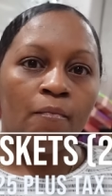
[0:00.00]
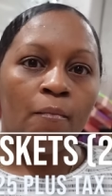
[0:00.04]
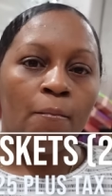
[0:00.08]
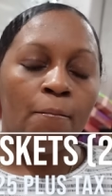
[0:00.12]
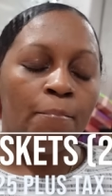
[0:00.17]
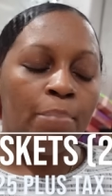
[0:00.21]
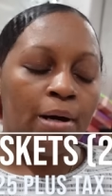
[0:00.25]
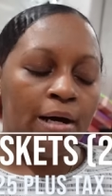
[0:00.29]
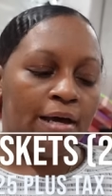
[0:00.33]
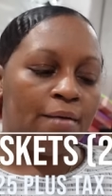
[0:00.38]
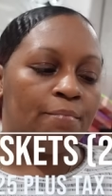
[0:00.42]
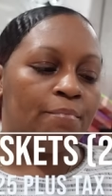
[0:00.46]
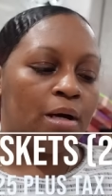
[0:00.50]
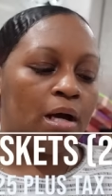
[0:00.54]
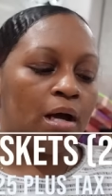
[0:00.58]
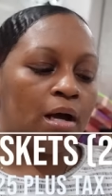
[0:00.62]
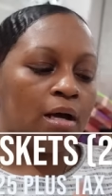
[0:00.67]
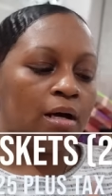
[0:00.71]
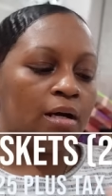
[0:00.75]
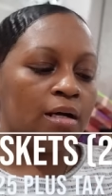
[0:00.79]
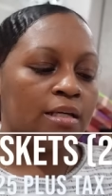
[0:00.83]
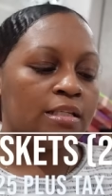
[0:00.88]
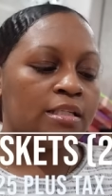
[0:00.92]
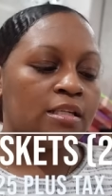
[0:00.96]
But
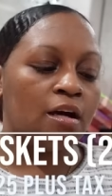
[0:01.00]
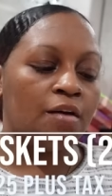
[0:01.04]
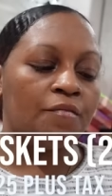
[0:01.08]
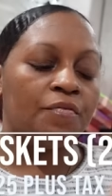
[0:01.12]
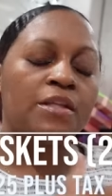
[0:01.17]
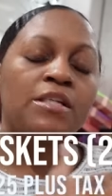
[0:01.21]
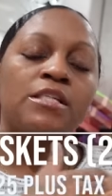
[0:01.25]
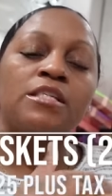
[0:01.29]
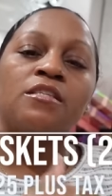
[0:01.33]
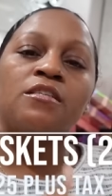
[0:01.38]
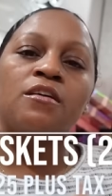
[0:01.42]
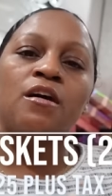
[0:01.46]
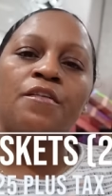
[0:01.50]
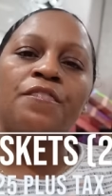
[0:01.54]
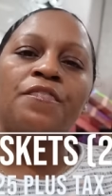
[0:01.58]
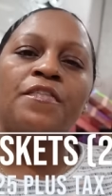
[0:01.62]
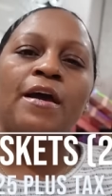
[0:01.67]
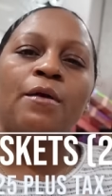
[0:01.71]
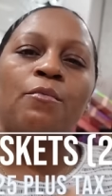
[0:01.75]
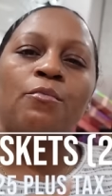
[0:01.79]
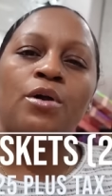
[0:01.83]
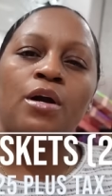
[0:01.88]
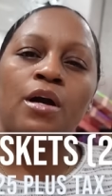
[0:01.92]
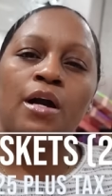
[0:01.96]
because of the stuff
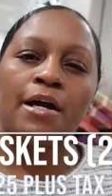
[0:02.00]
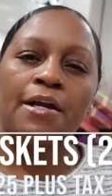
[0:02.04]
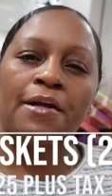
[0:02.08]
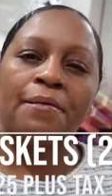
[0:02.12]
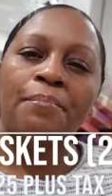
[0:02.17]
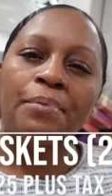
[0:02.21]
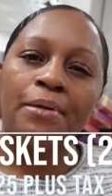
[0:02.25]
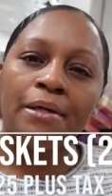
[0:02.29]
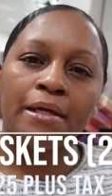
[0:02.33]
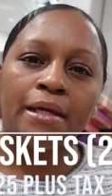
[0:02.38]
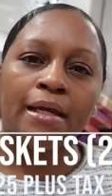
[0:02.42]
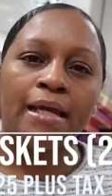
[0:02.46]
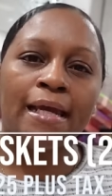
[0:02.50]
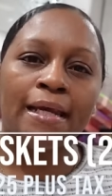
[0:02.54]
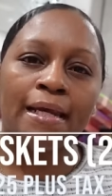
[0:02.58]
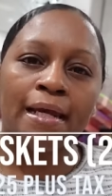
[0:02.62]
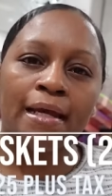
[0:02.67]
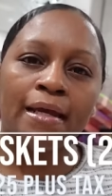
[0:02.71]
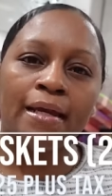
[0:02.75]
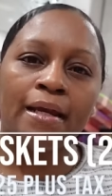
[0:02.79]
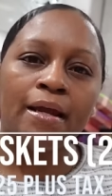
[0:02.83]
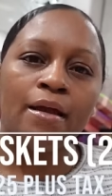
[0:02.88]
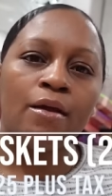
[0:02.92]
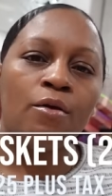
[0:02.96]
that we're going to put in it,